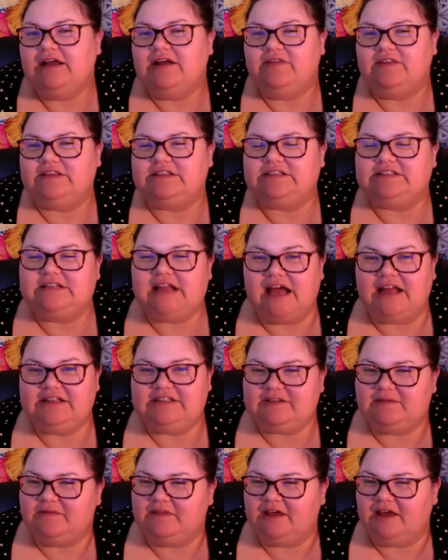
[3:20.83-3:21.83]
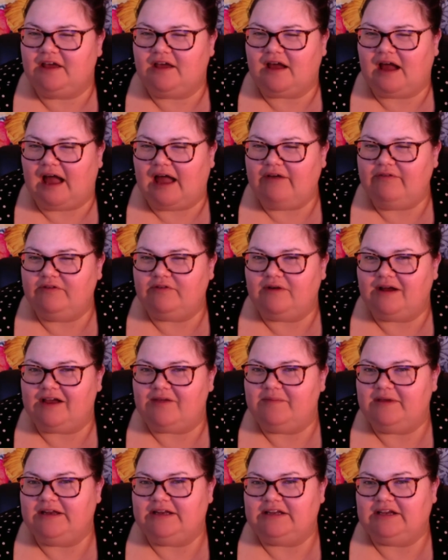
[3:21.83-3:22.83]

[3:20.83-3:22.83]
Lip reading: This is not something I would recommend